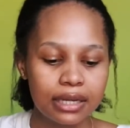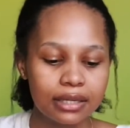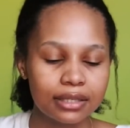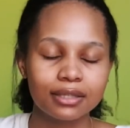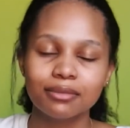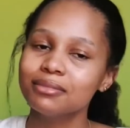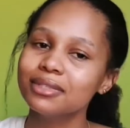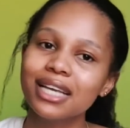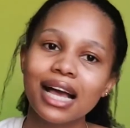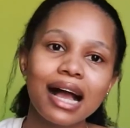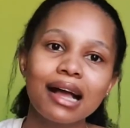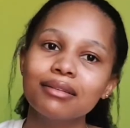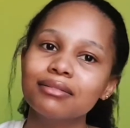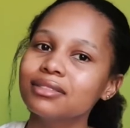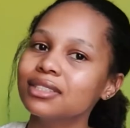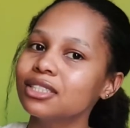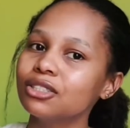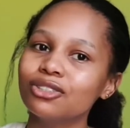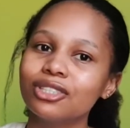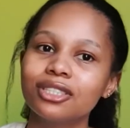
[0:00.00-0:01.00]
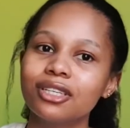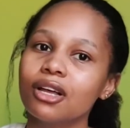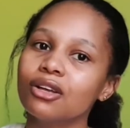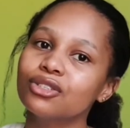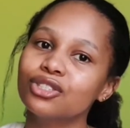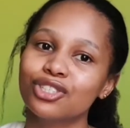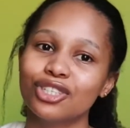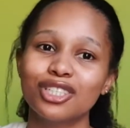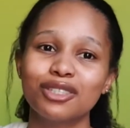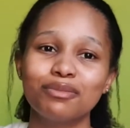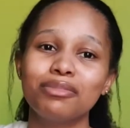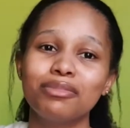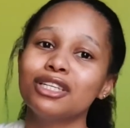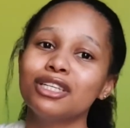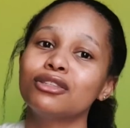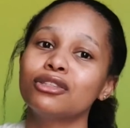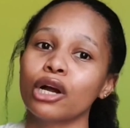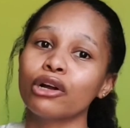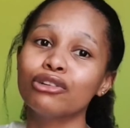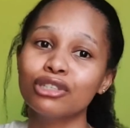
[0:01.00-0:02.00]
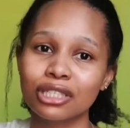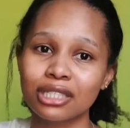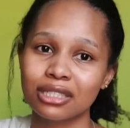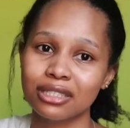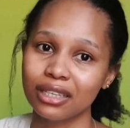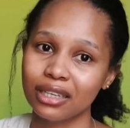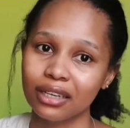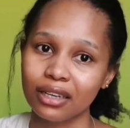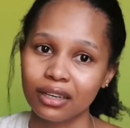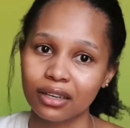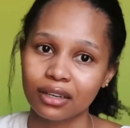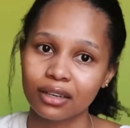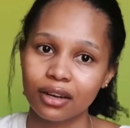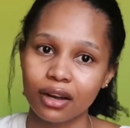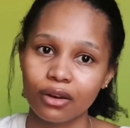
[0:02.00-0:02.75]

sometimes your cells just be thirsty,